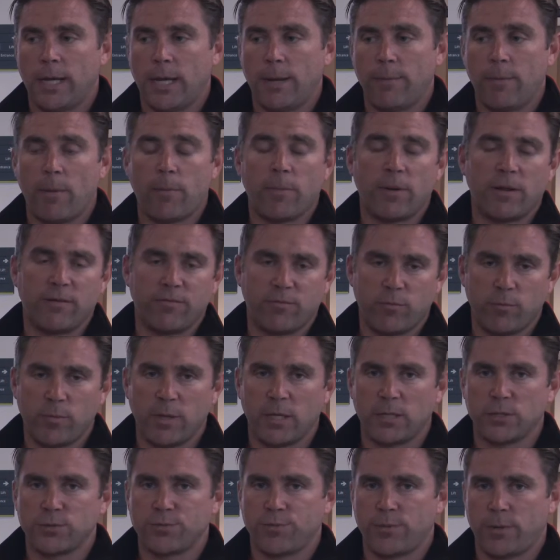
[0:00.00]
I played for
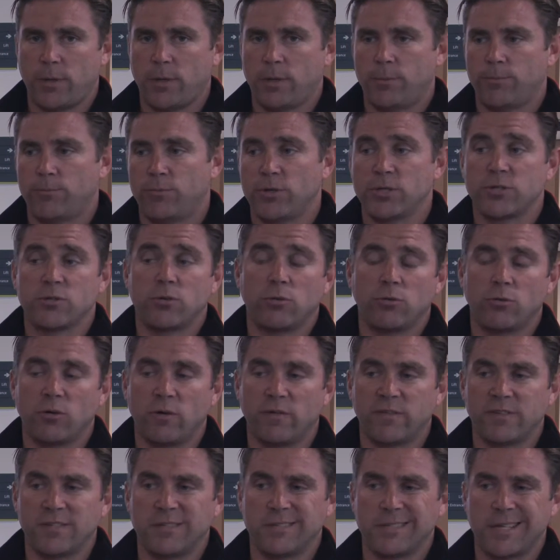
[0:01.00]
Middlesbrough, Bristol
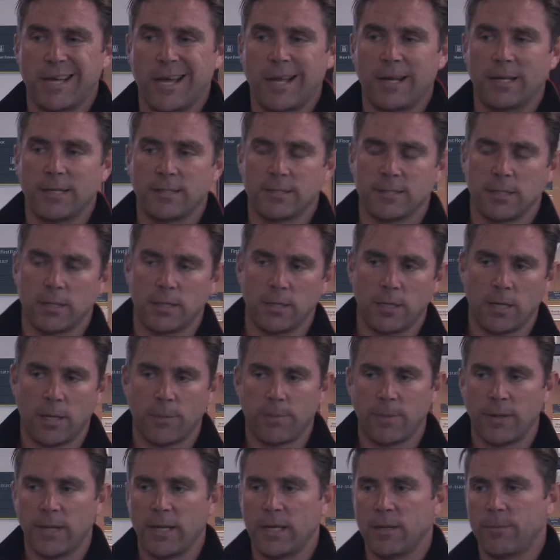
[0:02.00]
Rovers and Darlington, and I
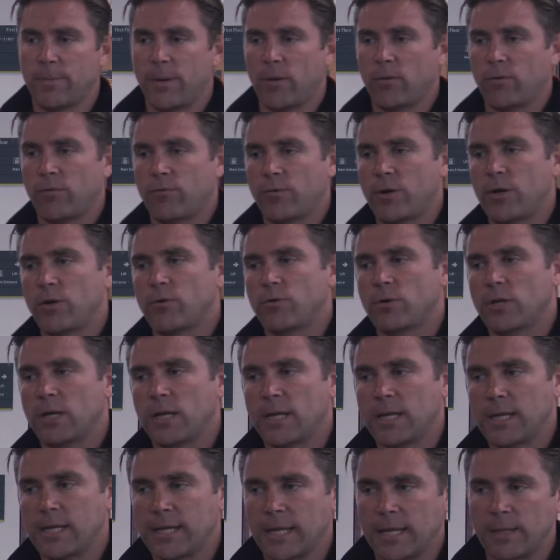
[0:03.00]
played about 300
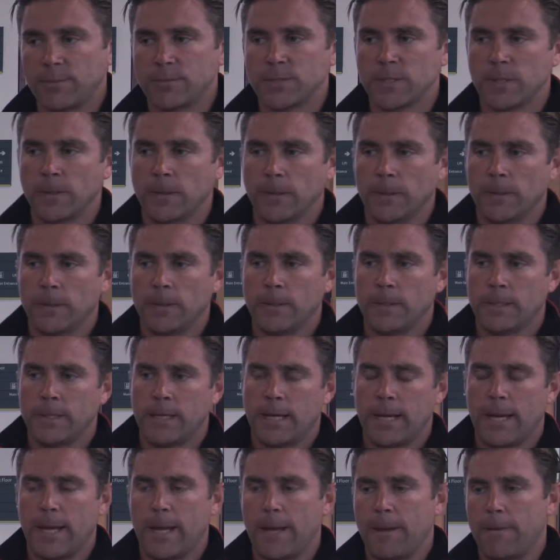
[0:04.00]
league games.
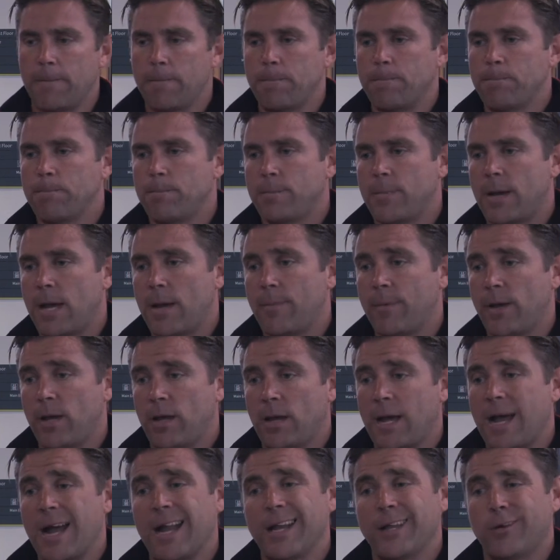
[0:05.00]
I'm
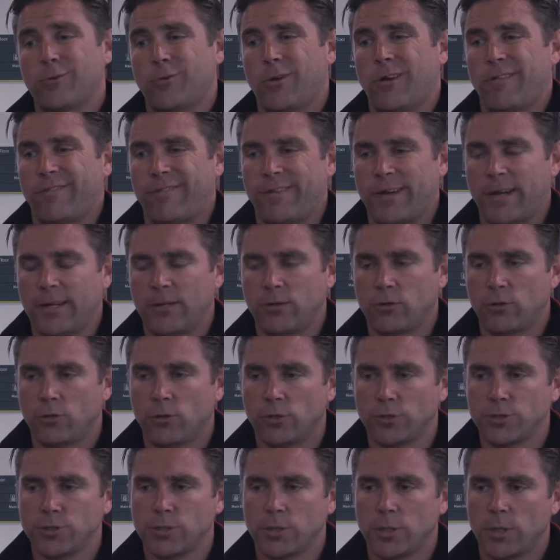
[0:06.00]
a highly qualified
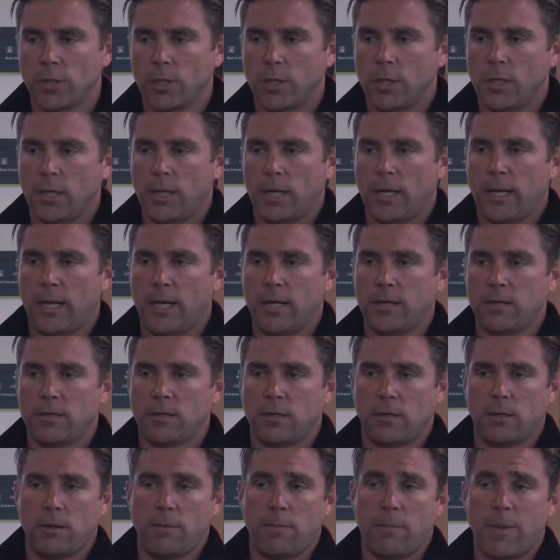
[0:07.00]
coach
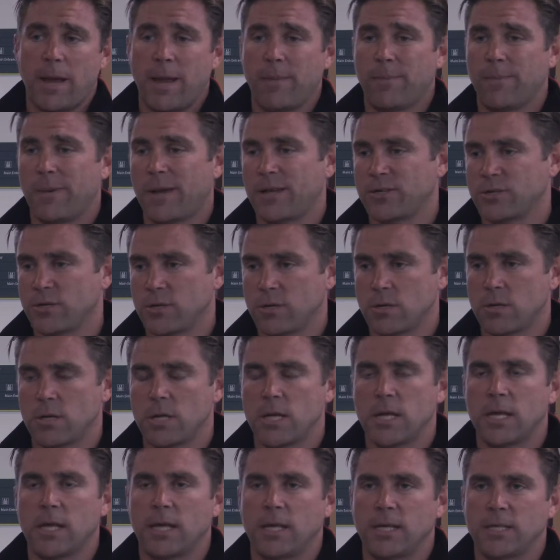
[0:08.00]
and my passion
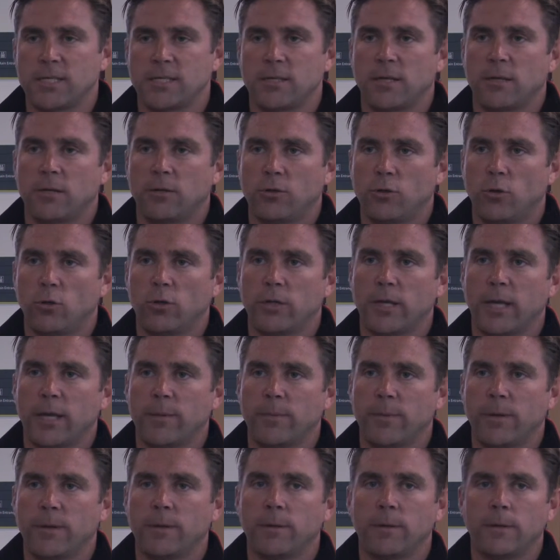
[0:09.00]
is
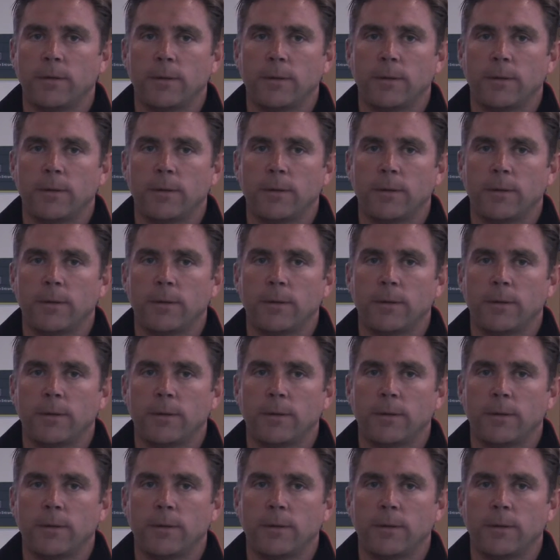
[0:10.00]
goalkeeping.